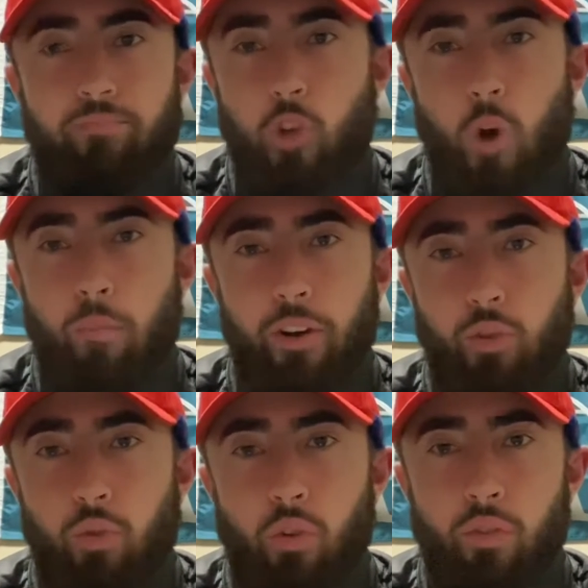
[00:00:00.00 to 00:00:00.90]
go up by
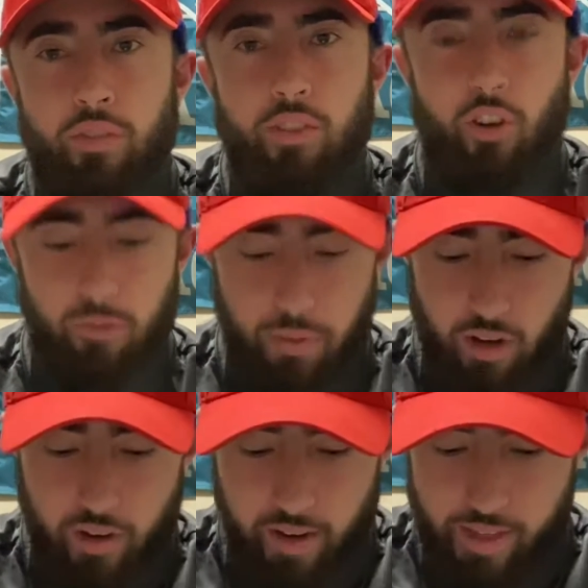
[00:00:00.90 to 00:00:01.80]
two goals, start the
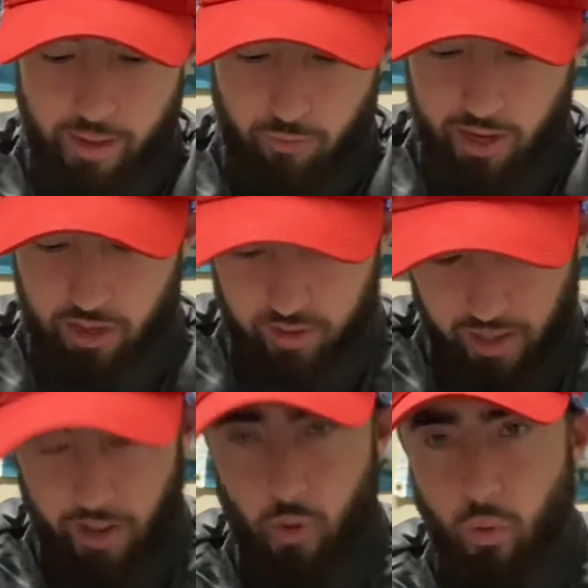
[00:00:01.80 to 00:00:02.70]
period, and then Rangers
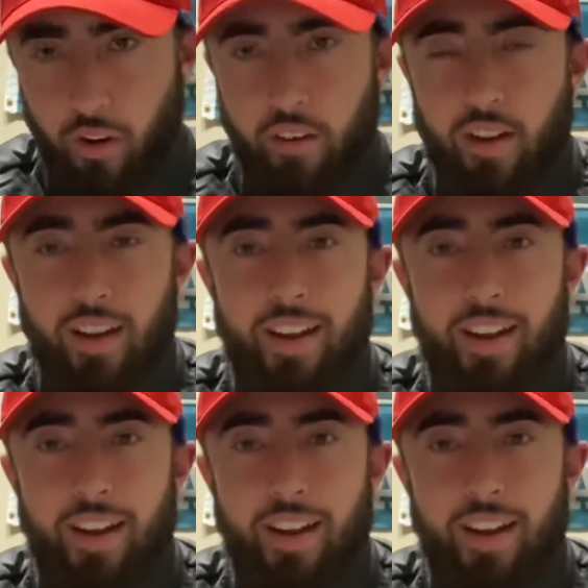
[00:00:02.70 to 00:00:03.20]
get another one,